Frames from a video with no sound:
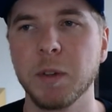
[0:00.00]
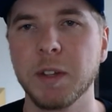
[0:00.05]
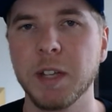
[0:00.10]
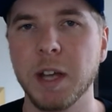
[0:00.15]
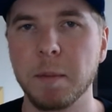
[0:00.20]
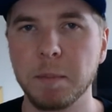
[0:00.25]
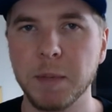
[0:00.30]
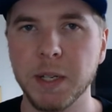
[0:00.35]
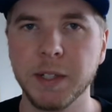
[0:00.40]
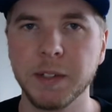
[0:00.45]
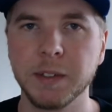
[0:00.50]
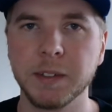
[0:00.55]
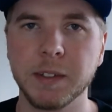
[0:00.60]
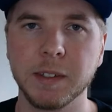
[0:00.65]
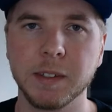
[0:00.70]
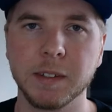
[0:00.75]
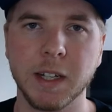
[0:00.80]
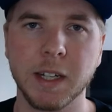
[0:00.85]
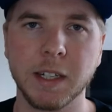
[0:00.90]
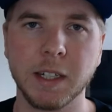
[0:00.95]
what that means
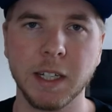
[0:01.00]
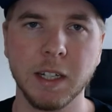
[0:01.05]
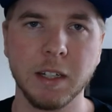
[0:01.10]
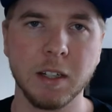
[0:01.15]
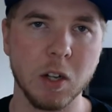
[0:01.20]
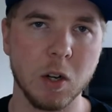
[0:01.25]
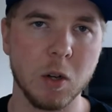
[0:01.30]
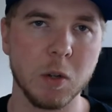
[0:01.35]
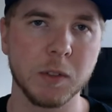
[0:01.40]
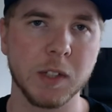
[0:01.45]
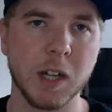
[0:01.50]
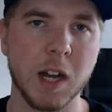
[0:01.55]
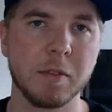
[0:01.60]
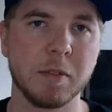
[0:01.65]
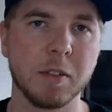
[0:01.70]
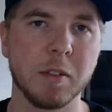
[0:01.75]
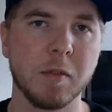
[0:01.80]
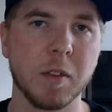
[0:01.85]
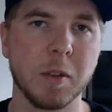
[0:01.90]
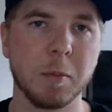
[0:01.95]
is like it goes
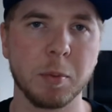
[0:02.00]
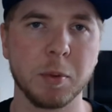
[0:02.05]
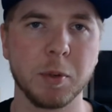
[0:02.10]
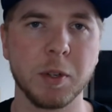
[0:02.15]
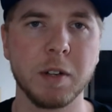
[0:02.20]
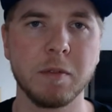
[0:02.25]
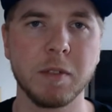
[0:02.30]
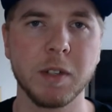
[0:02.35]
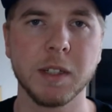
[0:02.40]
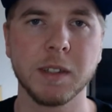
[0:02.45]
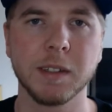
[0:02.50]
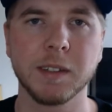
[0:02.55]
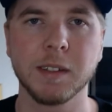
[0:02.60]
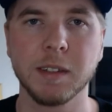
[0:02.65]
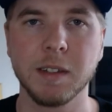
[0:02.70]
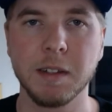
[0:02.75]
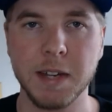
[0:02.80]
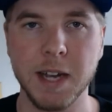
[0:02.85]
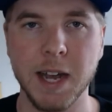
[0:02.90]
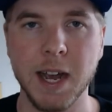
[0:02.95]
off of the
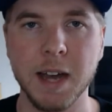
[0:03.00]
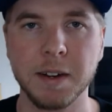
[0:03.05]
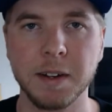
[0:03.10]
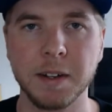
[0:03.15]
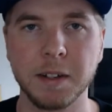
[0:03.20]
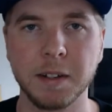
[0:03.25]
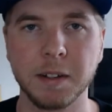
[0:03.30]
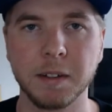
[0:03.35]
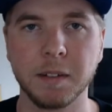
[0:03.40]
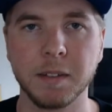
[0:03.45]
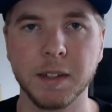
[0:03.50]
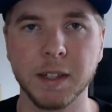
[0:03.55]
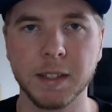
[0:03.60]
previous data